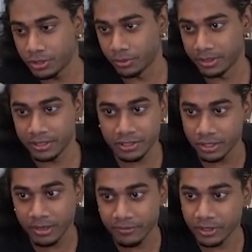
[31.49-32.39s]
to it, because you
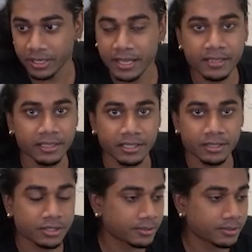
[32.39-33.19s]
know I freaking hate leaks.